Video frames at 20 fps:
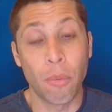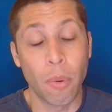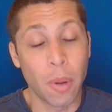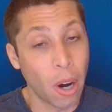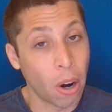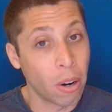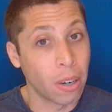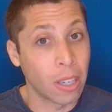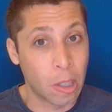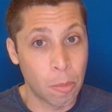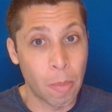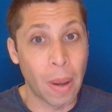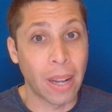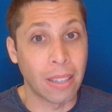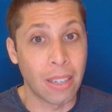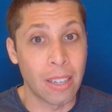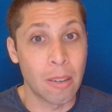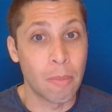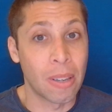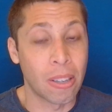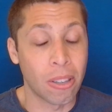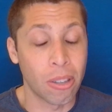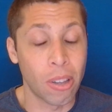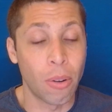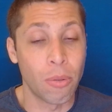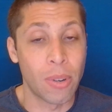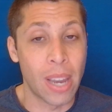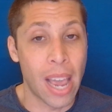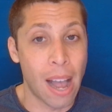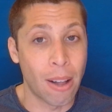We aren't expecting to be
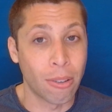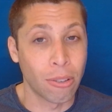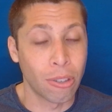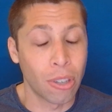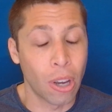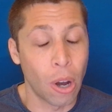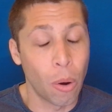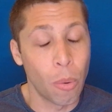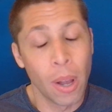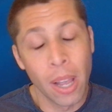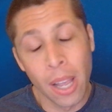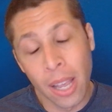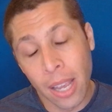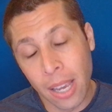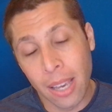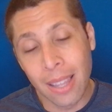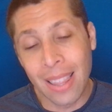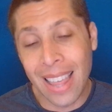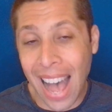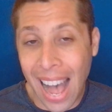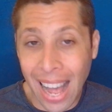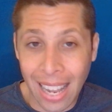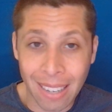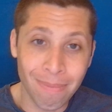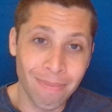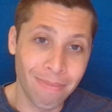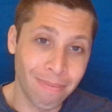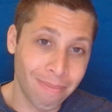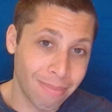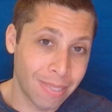slowed down. So that,
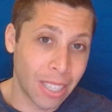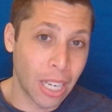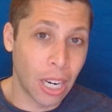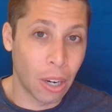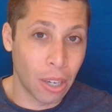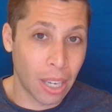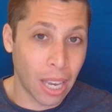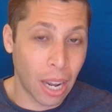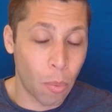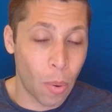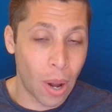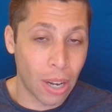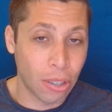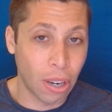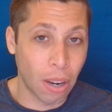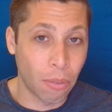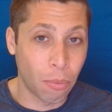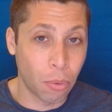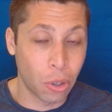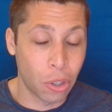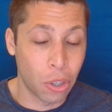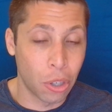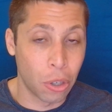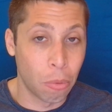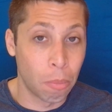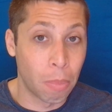you know, you got to watch out for too.